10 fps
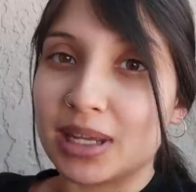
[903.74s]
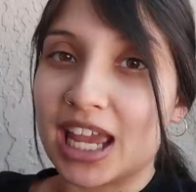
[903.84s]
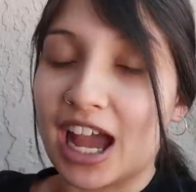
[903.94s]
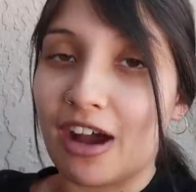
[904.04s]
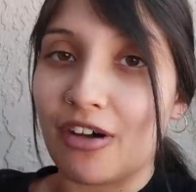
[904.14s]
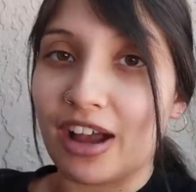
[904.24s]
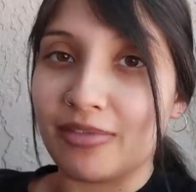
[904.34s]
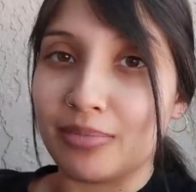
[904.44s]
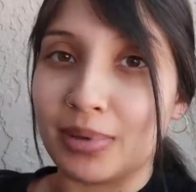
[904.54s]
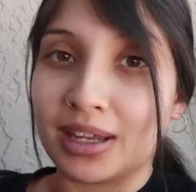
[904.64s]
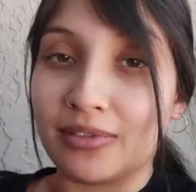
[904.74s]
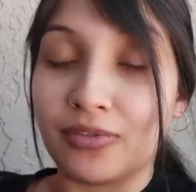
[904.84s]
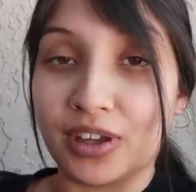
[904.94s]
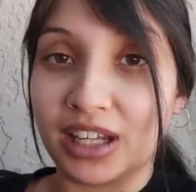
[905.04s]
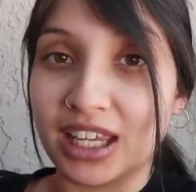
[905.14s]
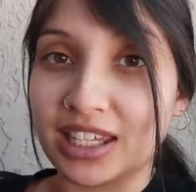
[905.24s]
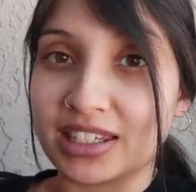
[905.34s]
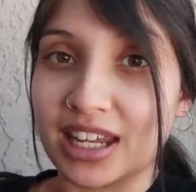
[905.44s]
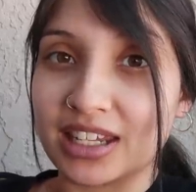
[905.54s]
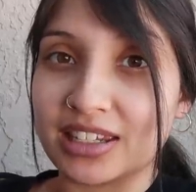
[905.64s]
me how I've been feeling
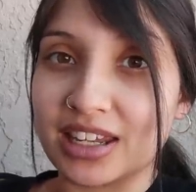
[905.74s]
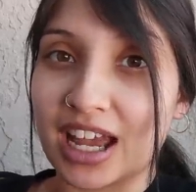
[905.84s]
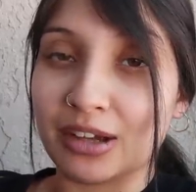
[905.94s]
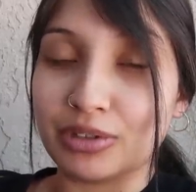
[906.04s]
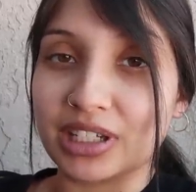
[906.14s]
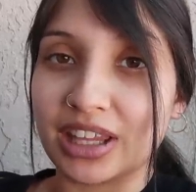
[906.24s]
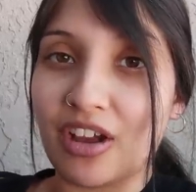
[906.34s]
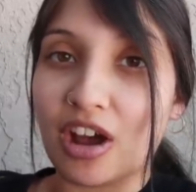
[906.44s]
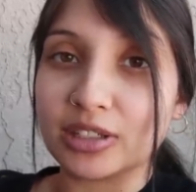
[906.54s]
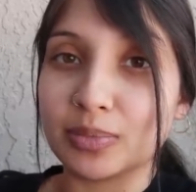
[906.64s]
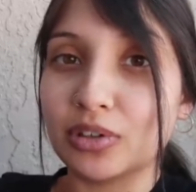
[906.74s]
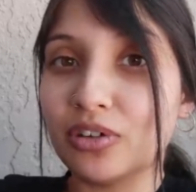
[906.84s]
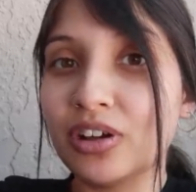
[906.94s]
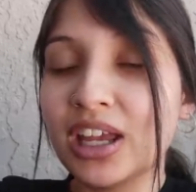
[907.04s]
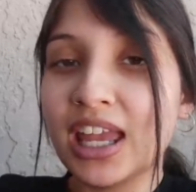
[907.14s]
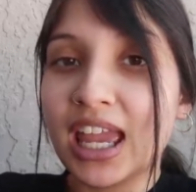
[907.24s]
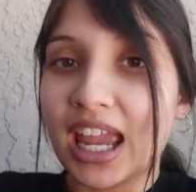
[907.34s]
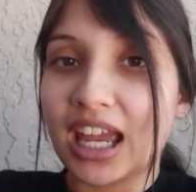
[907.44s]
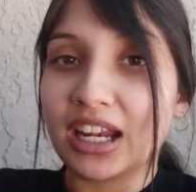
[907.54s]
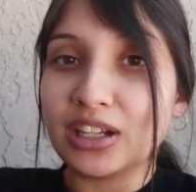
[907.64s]
since I was in the hospital.
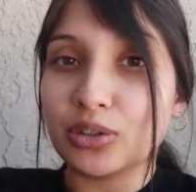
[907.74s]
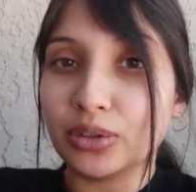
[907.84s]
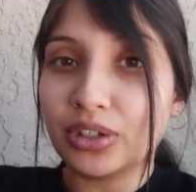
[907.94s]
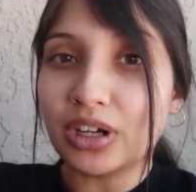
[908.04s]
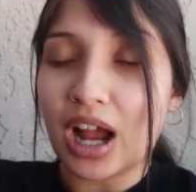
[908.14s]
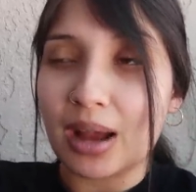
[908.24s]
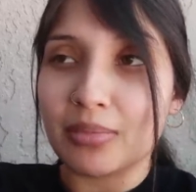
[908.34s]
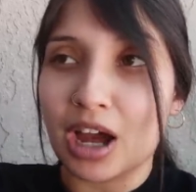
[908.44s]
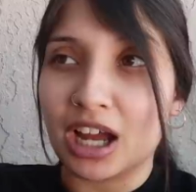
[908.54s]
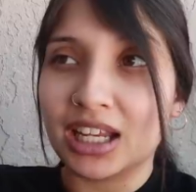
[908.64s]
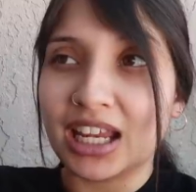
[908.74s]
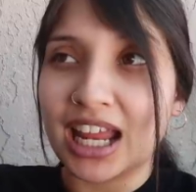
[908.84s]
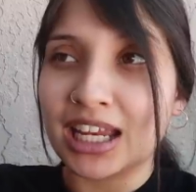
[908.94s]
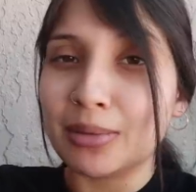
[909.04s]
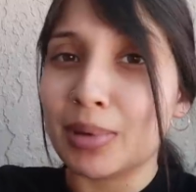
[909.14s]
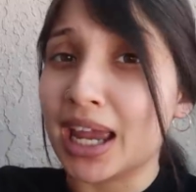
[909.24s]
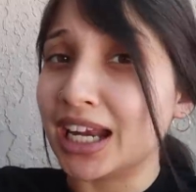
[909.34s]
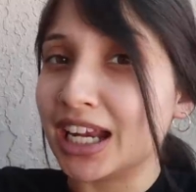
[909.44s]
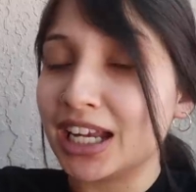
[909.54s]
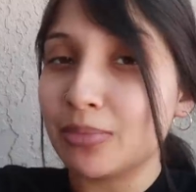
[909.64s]
And I told her I'm not in any
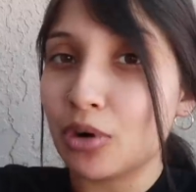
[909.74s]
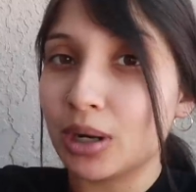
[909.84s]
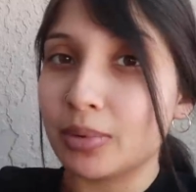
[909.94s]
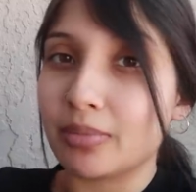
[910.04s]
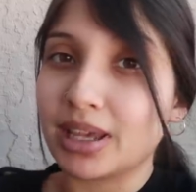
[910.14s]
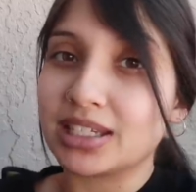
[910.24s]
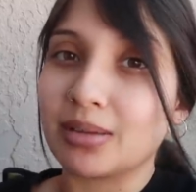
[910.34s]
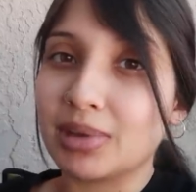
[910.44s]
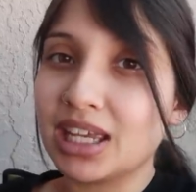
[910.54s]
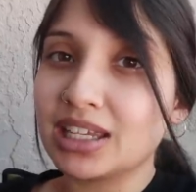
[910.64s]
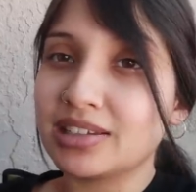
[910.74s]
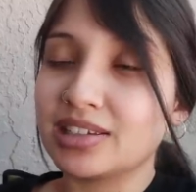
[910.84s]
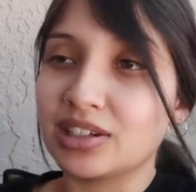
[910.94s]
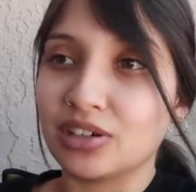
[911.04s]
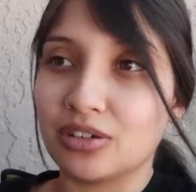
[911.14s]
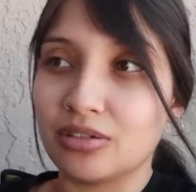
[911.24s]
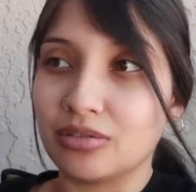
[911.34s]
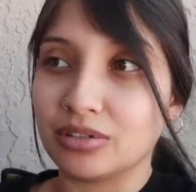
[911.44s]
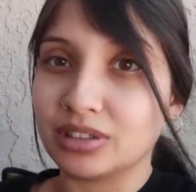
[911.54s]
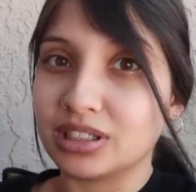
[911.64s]
pain anymore, but my stomach is
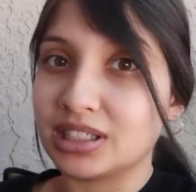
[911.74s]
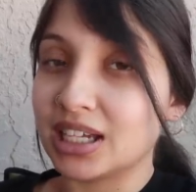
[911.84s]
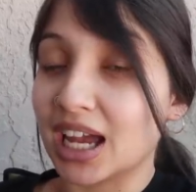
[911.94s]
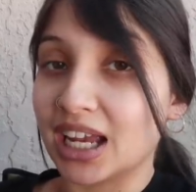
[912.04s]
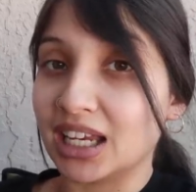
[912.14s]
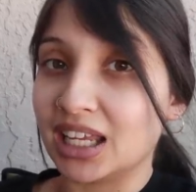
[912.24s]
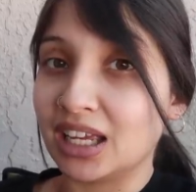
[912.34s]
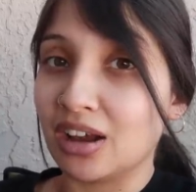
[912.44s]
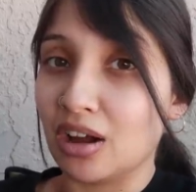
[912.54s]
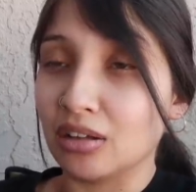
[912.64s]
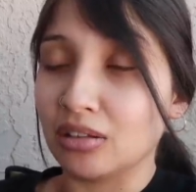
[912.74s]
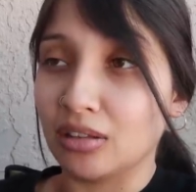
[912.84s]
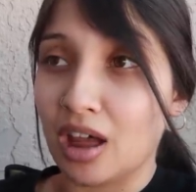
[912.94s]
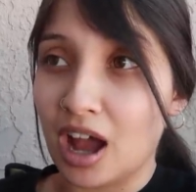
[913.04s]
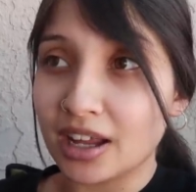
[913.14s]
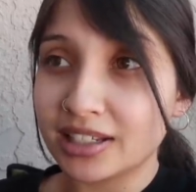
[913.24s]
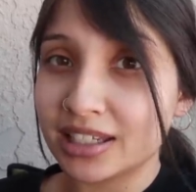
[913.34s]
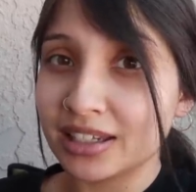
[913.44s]
still tightening a lot.